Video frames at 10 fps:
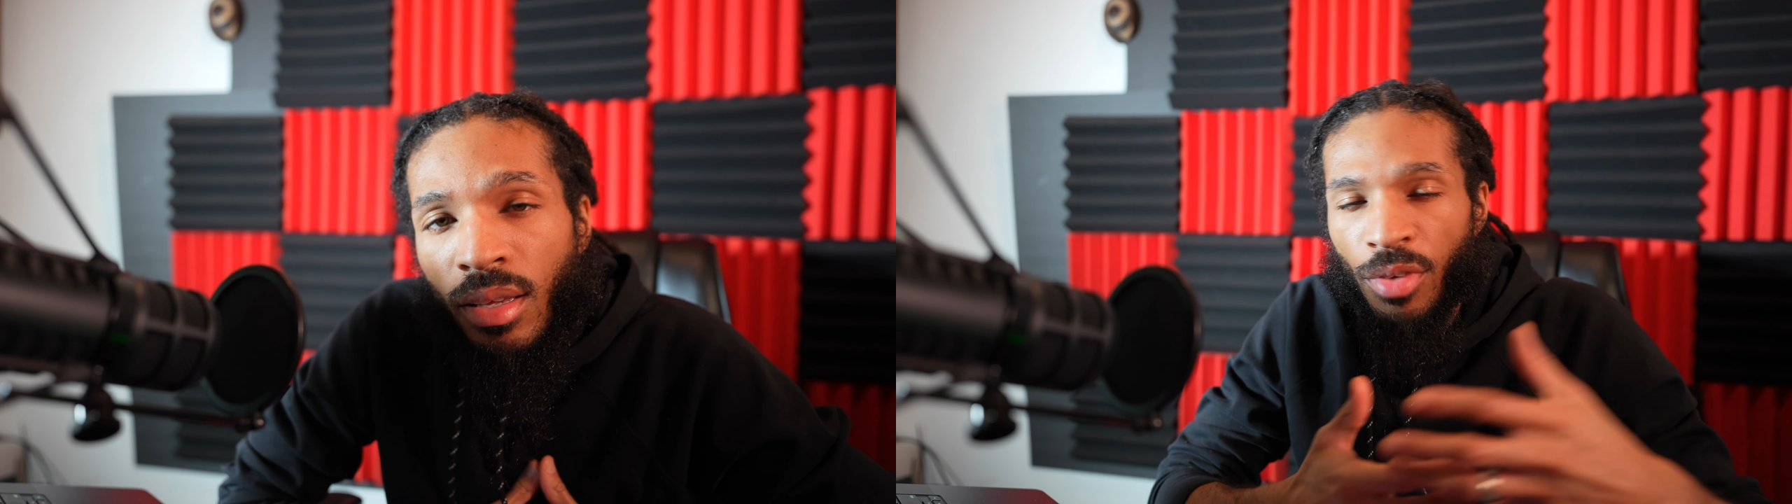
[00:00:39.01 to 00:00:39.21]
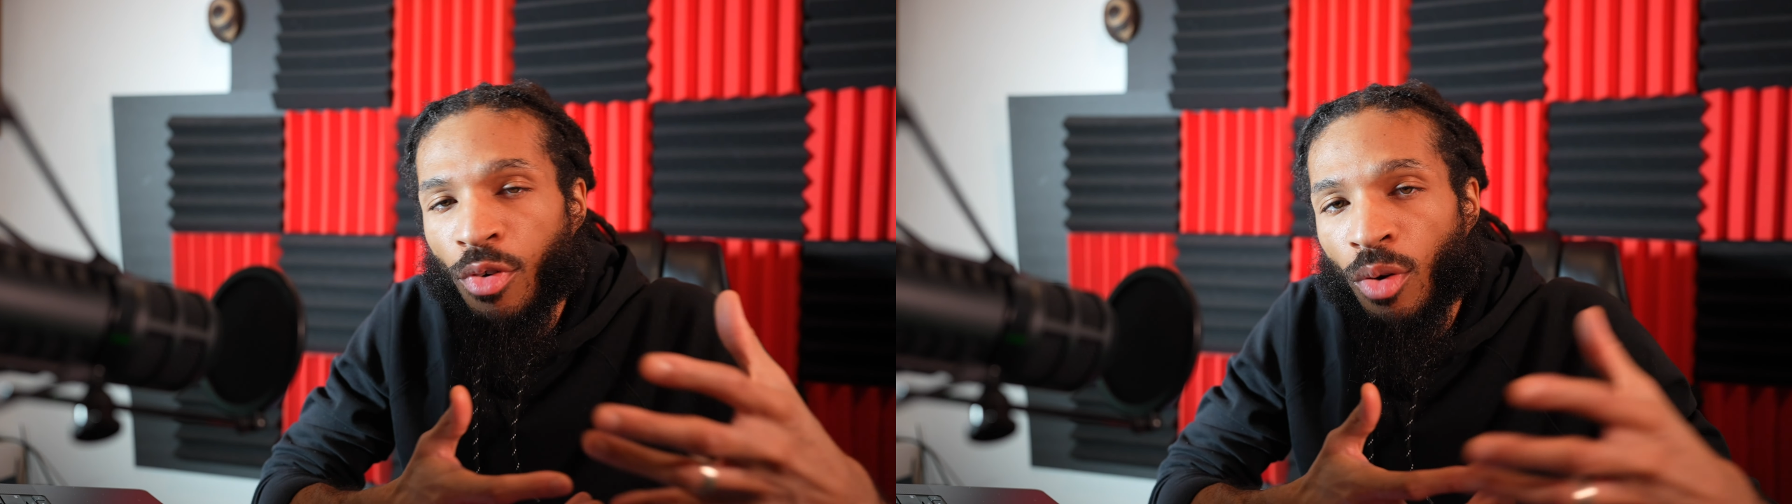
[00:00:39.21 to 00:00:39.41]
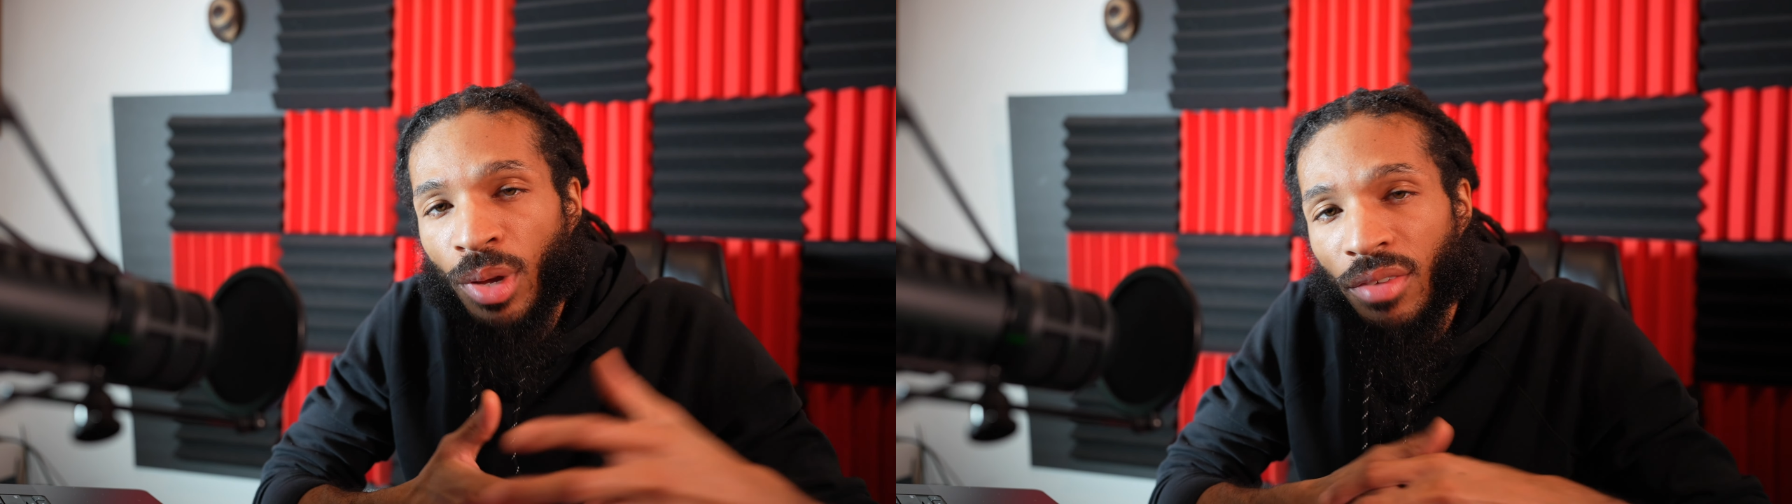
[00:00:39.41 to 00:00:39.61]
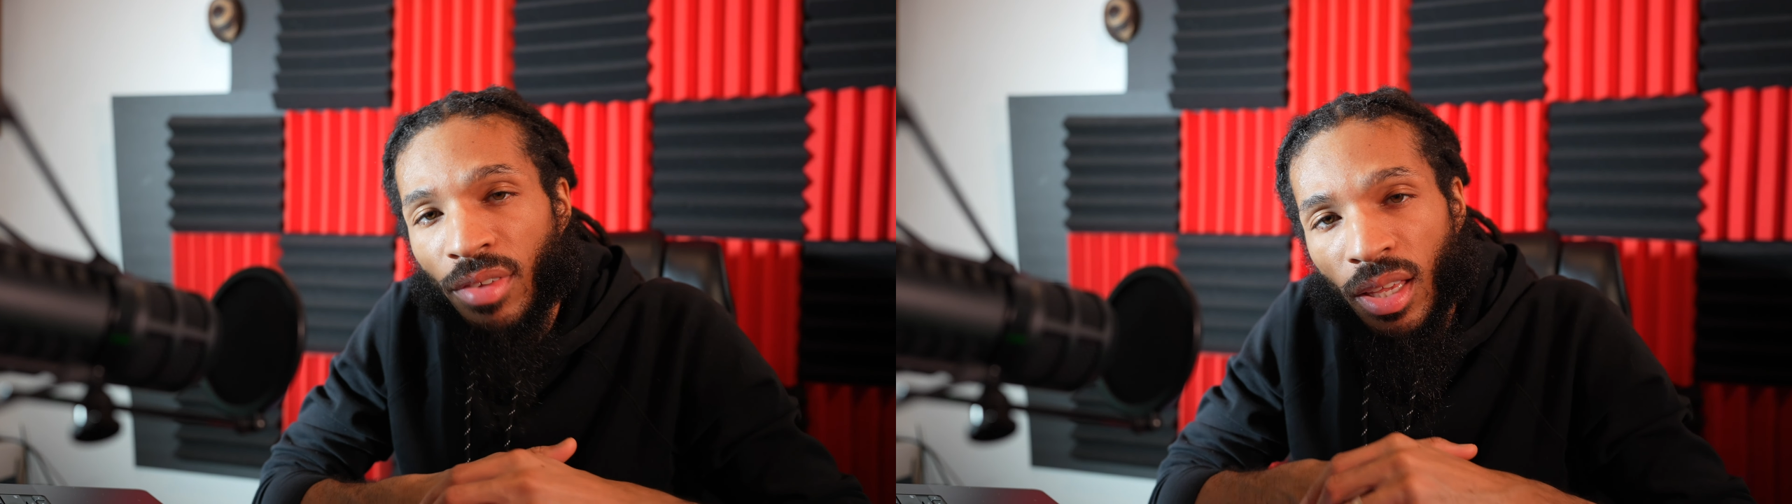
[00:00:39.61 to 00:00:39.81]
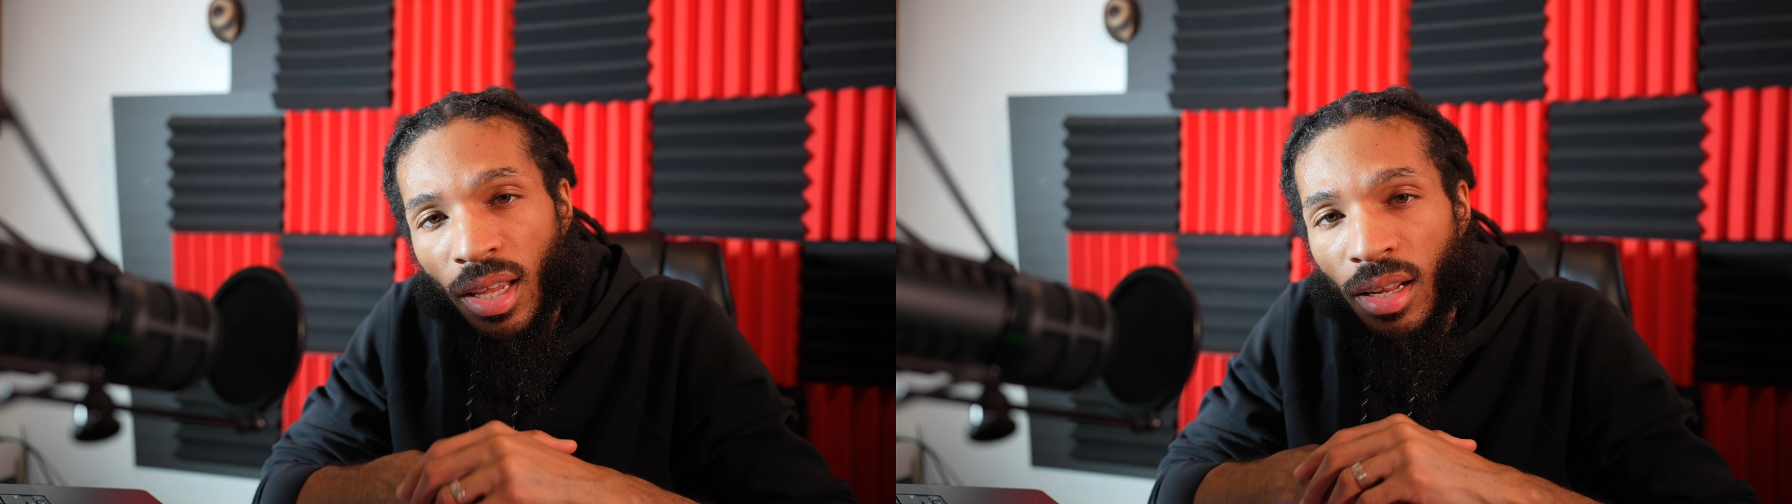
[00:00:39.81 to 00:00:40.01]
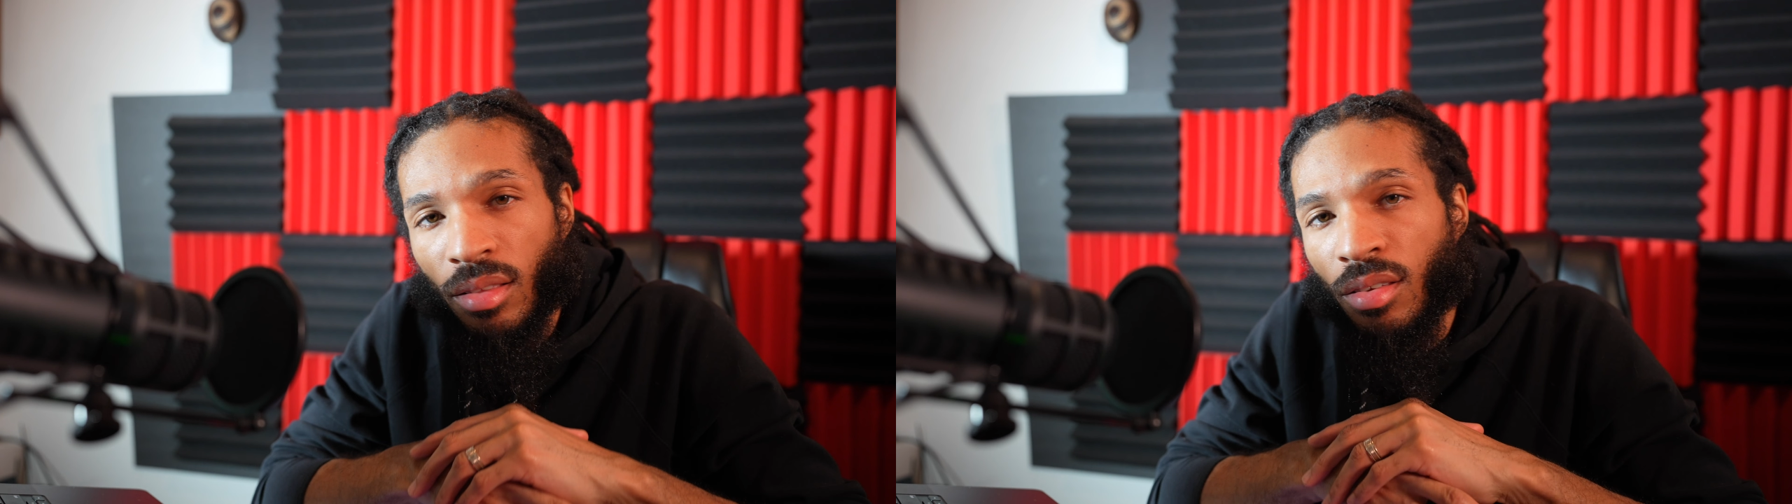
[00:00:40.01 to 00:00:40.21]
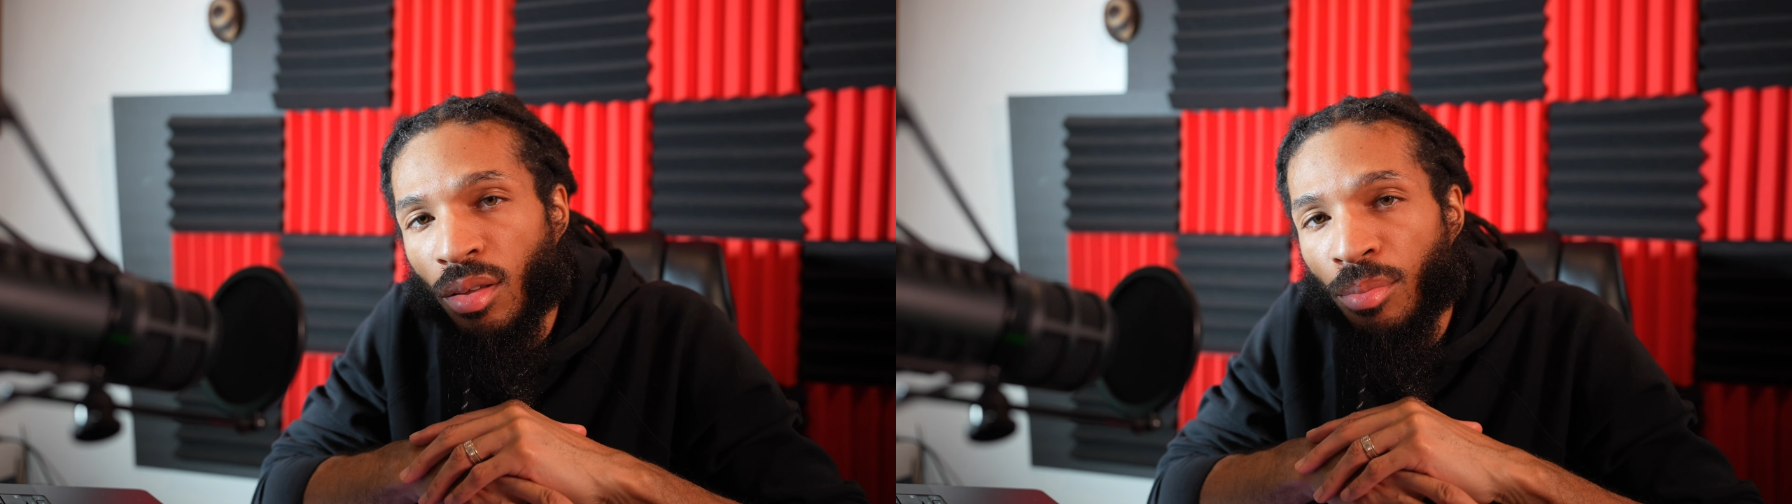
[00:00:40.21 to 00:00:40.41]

Before we even get into